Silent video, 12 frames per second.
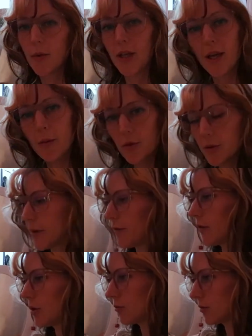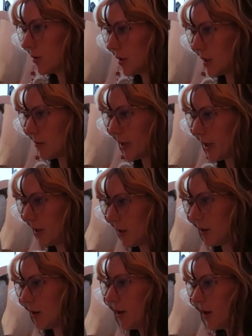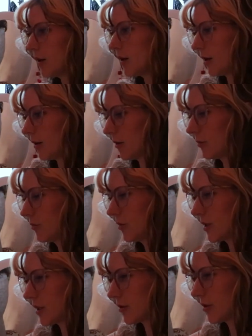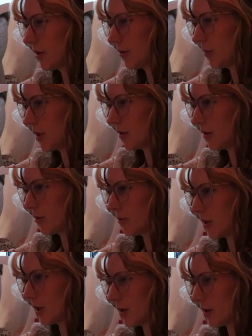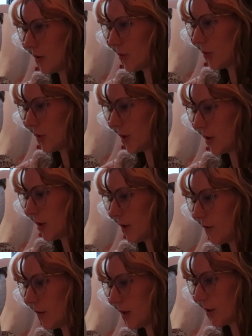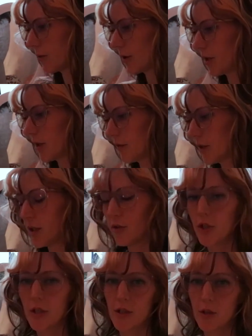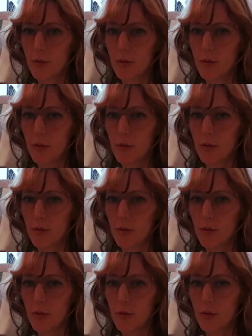camera. My phone is right here. It's actually a little bit low right now, but I feel like we're gonna have to adjust it